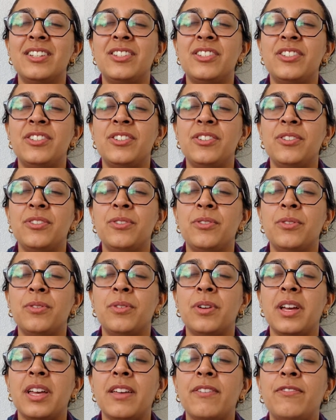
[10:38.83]

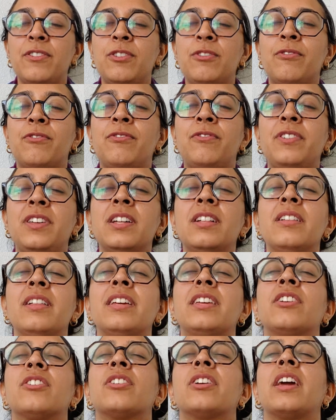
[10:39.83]
to, if you feel
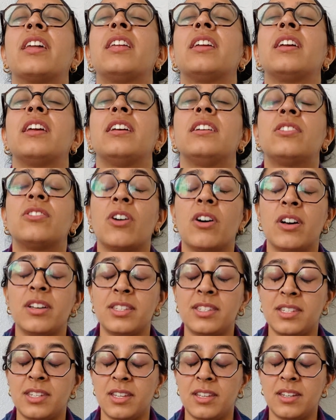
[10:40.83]
like you're getting
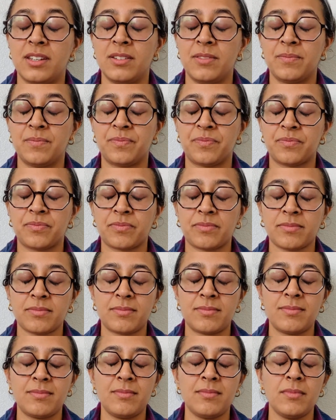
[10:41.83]
exhausted
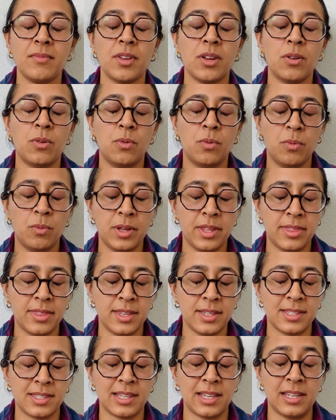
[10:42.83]
with
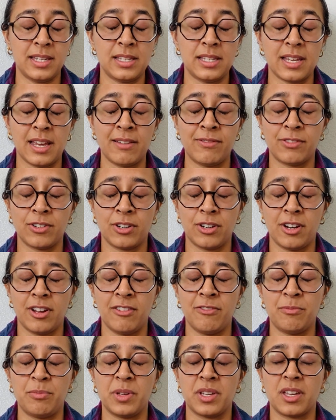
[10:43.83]
this endeavor
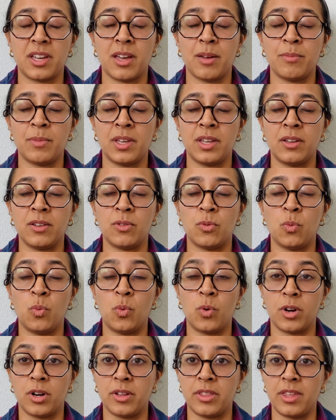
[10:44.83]
of becoming
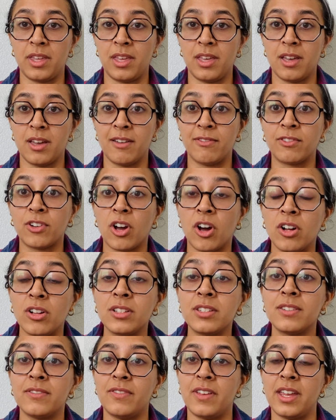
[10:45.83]
worthy, of
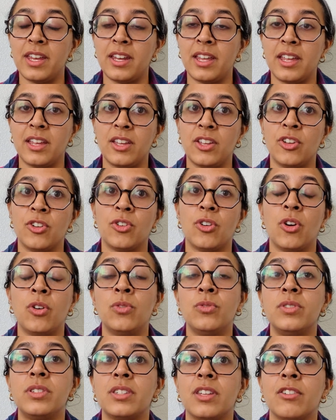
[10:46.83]
cultivating your
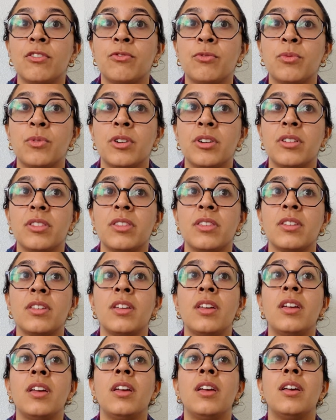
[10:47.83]
own self-worth,
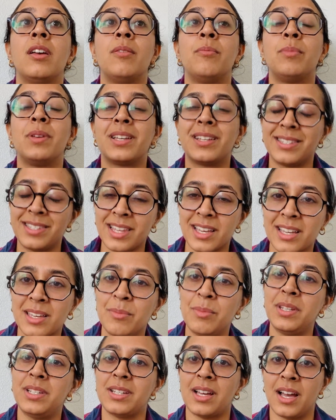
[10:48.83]
because that can
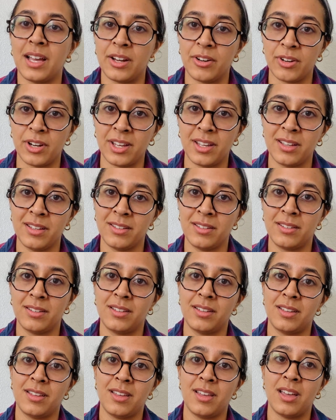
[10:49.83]
be tiring.
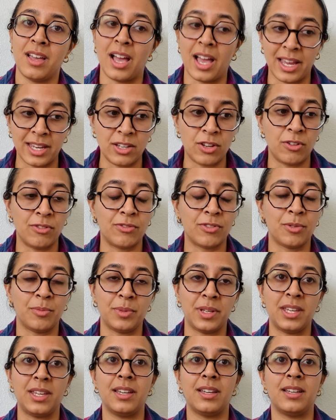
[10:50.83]
I know for
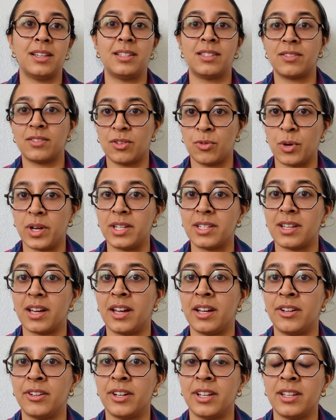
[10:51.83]
me, it's quite
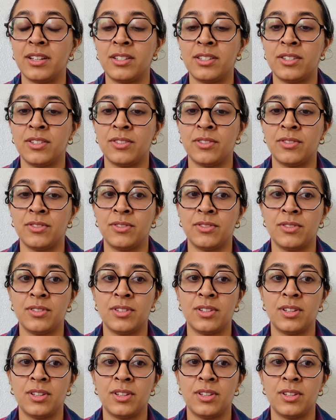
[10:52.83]
tiring to